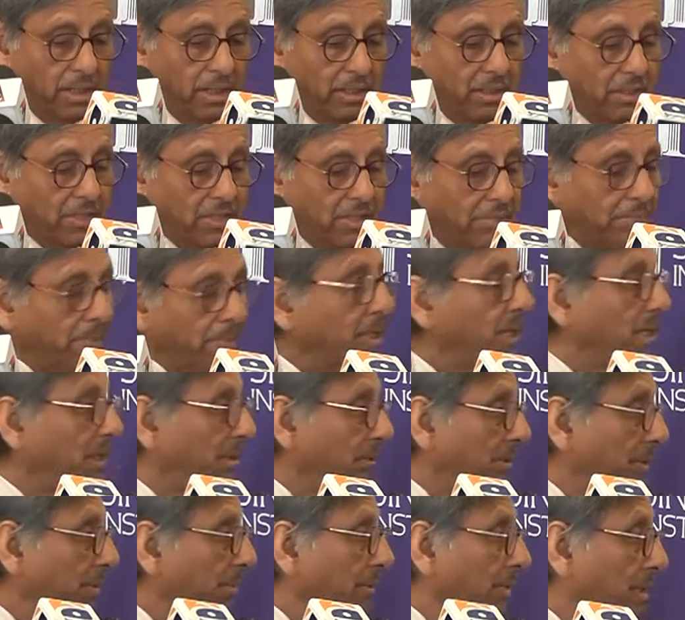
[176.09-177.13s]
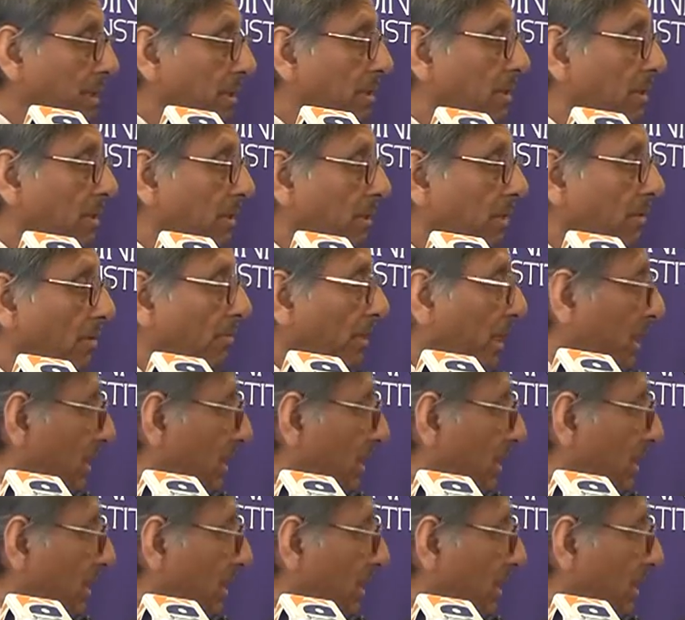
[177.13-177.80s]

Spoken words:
the Shimla Agreement of